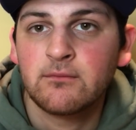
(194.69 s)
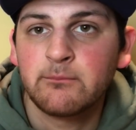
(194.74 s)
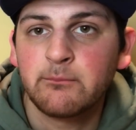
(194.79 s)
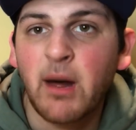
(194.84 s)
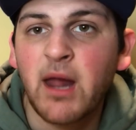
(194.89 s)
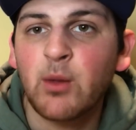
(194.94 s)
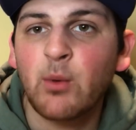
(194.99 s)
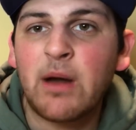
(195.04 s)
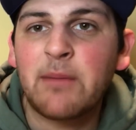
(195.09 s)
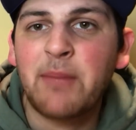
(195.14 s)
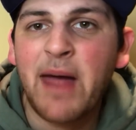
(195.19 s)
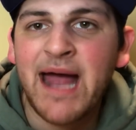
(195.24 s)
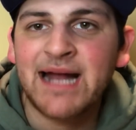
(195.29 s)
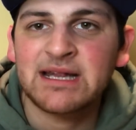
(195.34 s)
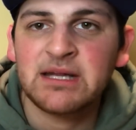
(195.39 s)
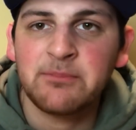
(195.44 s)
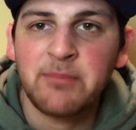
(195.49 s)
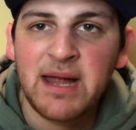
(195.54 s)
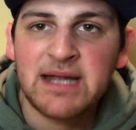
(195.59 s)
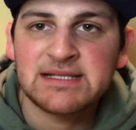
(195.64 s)
By the way,
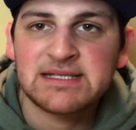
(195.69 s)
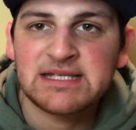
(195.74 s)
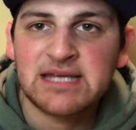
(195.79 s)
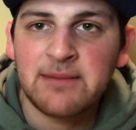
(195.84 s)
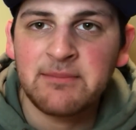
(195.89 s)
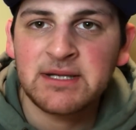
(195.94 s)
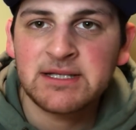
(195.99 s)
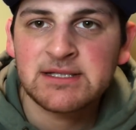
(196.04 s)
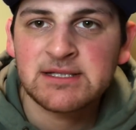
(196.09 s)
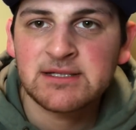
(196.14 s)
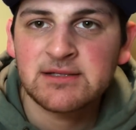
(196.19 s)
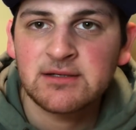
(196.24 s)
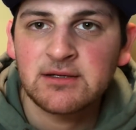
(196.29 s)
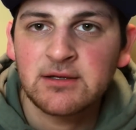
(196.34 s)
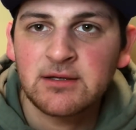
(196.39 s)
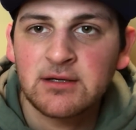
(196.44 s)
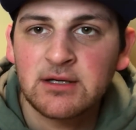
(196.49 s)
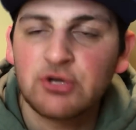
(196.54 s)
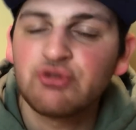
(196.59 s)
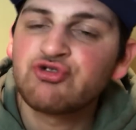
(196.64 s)
back to Ben Simmons.
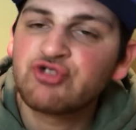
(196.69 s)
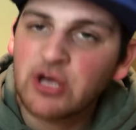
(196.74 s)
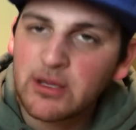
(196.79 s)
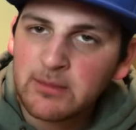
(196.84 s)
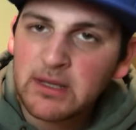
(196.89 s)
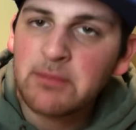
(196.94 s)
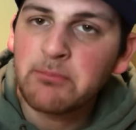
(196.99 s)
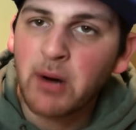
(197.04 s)
Jimmy